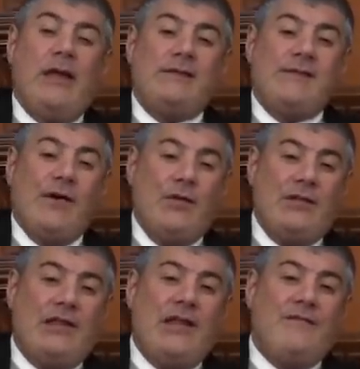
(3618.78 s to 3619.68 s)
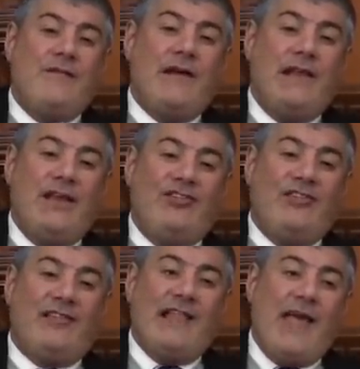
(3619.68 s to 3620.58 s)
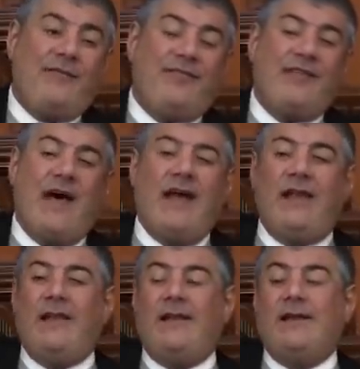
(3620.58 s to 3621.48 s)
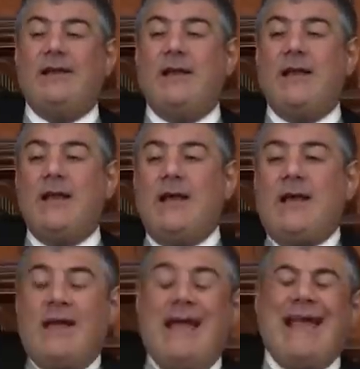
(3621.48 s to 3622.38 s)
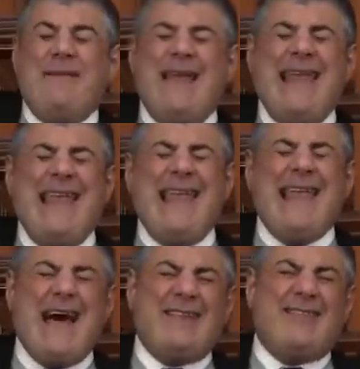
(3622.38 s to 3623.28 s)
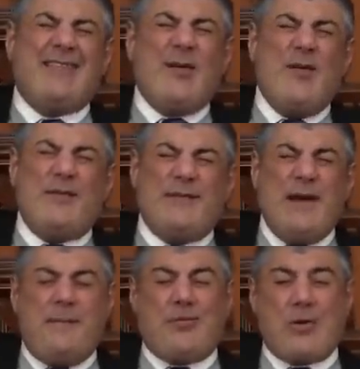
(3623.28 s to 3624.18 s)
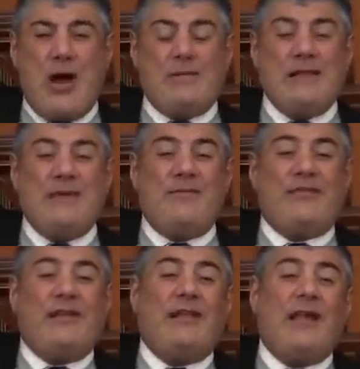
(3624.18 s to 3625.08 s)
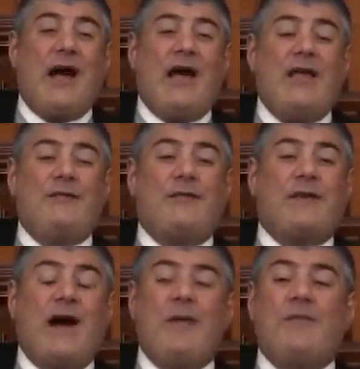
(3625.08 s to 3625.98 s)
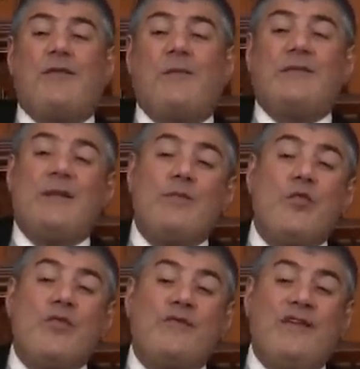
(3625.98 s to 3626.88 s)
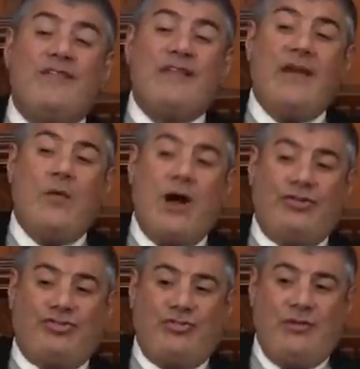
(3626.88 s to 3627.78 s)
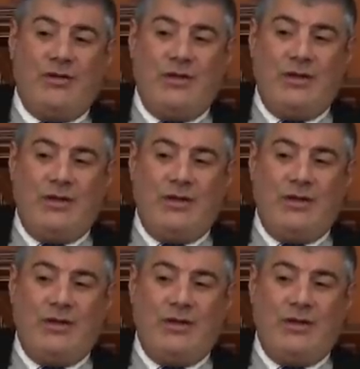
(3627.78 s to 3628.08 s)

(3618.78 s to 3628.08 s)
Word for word: and don't live religious lifestyle, lots of their problems in life come from the movies they watch.